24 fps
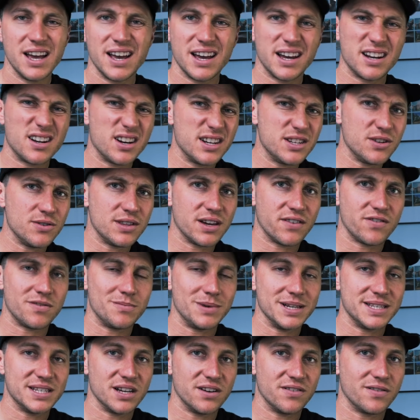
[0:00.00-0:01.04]
And I do that for
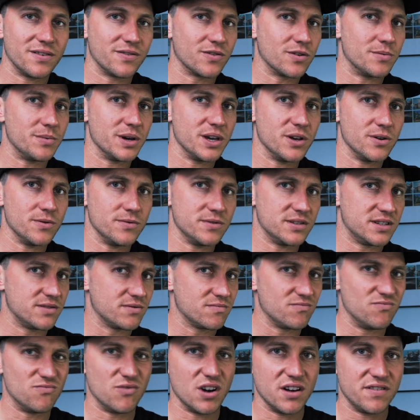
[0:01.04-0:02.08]
myself. I've got my own
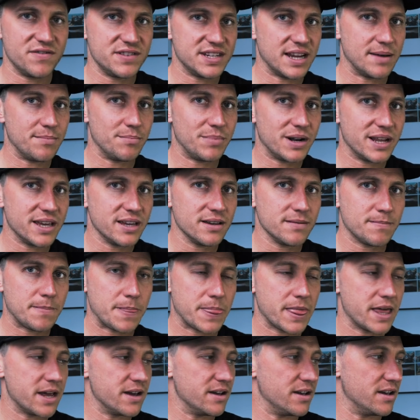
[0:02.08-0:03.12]
rough template,
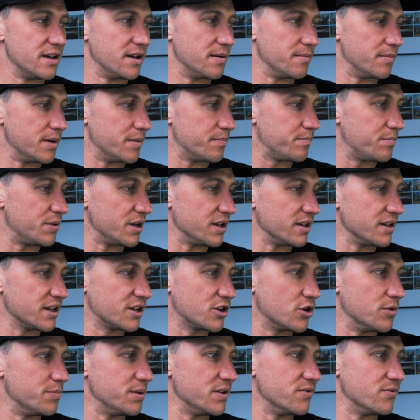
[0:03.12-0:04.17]
but it
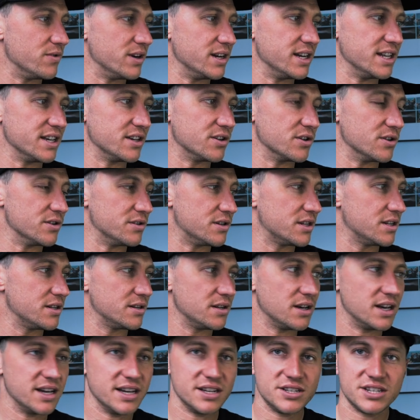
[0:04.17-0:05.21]
could be really good
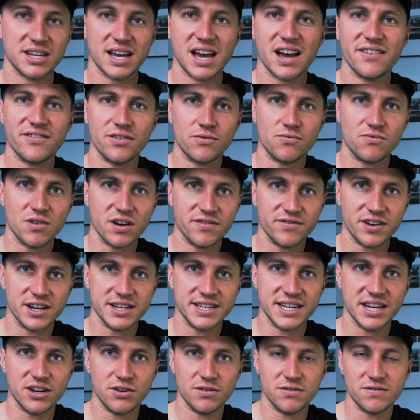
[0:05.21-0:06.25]
to have a rough
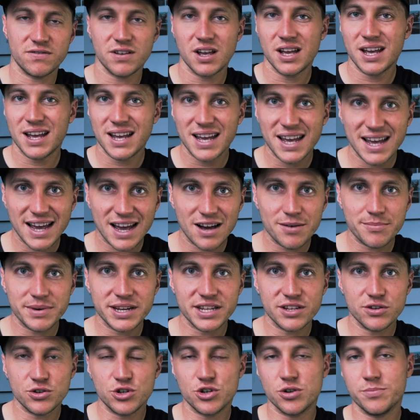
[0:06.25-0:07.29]
idea of how many
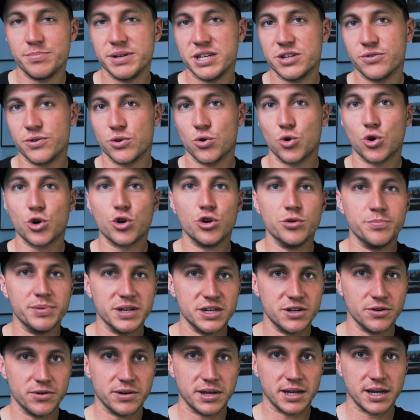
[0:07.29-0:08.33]
you should be doing or could be
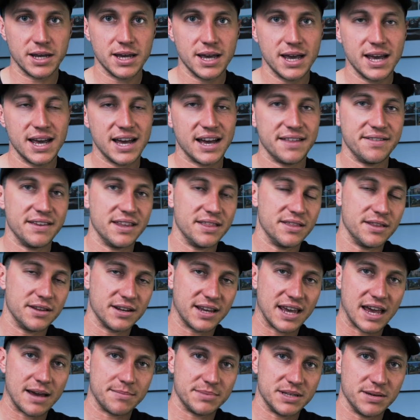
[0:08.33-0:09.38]
doing, and then the
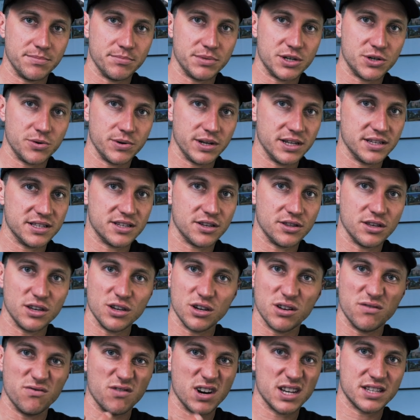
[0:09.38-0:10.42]
gaps in between so that you
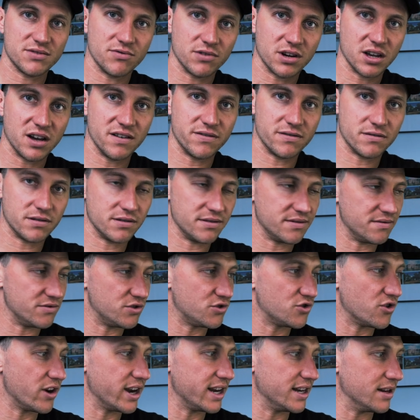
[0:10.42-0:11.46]
can rest, recover, and
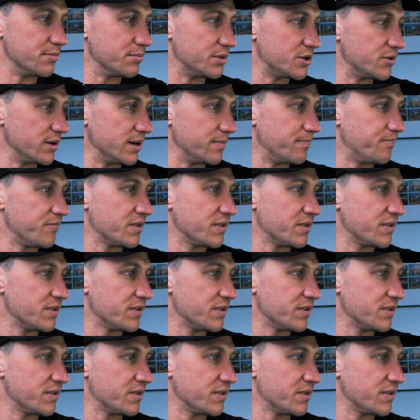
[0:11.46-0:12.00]
train in between.